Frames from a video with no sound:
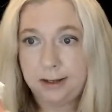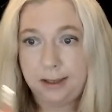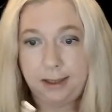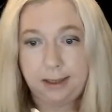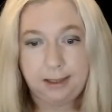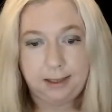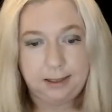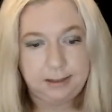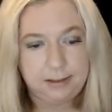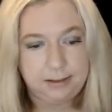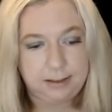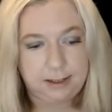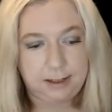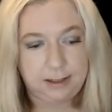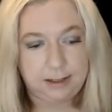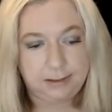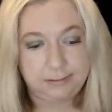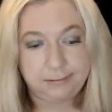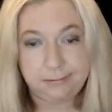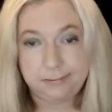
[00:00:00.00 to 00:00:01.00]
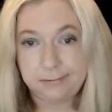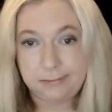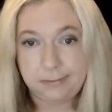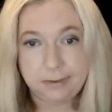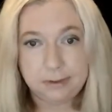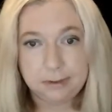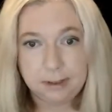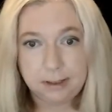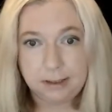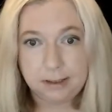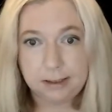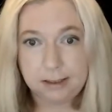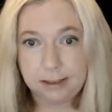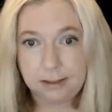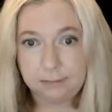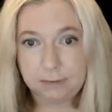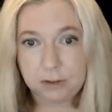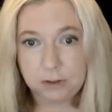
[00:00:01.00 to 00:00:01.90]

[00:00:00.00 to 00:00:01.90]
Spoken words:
and we're gonna give it a